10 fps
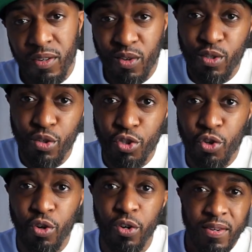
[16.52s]
you're not too
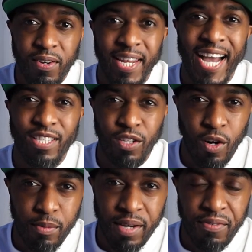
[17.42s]
sure on how to
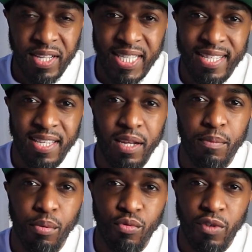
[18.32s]
go about things, how to get
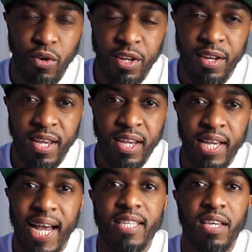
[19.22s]
the ball rolling,
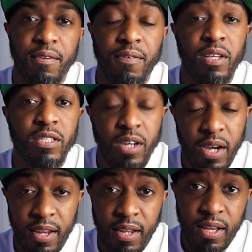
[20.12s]
how to get things
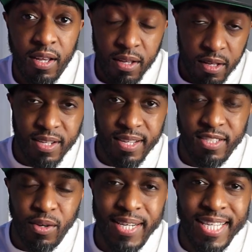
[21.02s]
started.
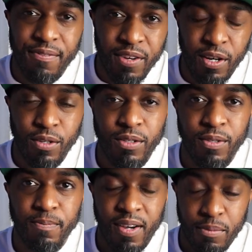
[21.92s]
So in this video,
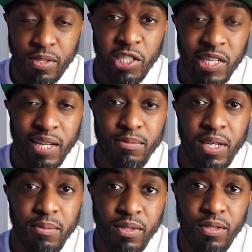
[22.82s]
I'm going to share some
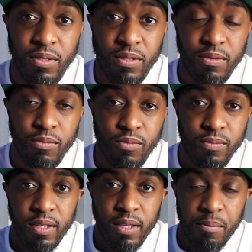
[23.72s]
tips.
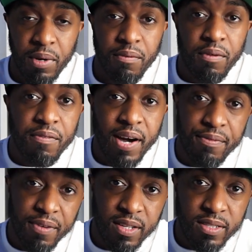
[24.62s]
I'm going to give you 5
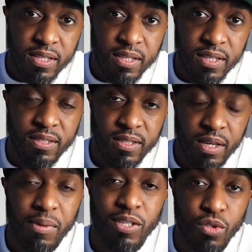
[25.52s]
things that
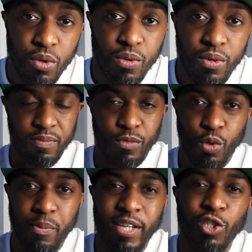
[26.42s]
you must do
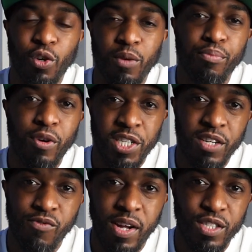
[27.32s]
to make sure the
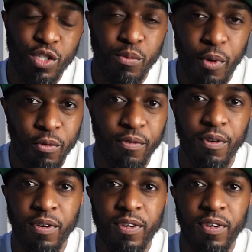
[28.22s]
project runs smooth.